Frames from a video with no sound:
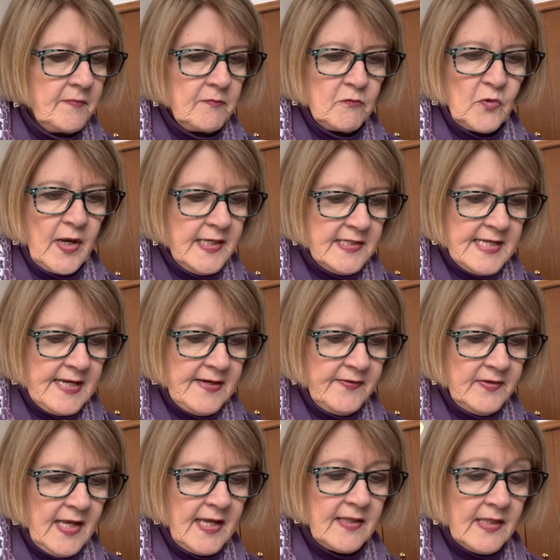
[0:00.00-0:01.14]
write it
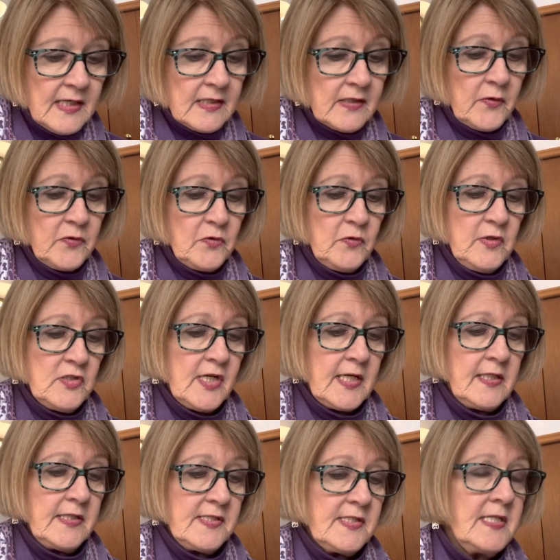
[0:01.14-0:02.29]
down, and then go through the
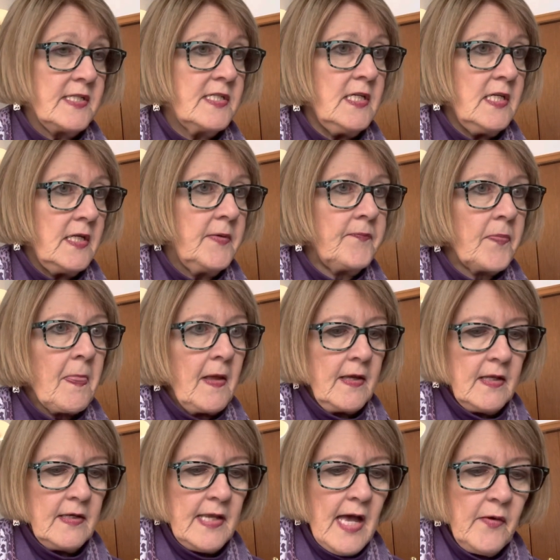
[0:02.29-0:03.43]
checklist and see,
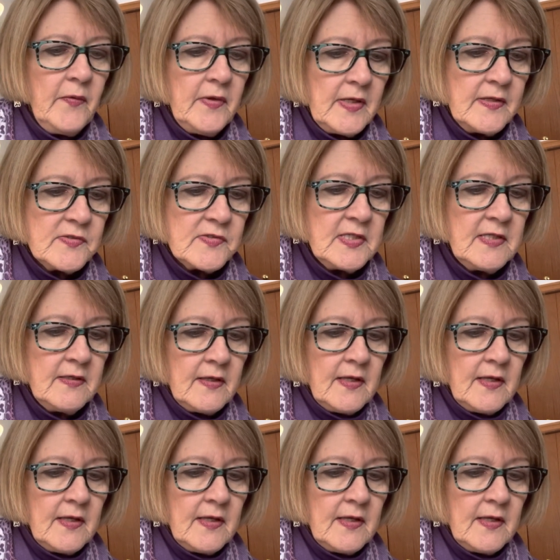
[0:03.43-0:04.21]
now, is it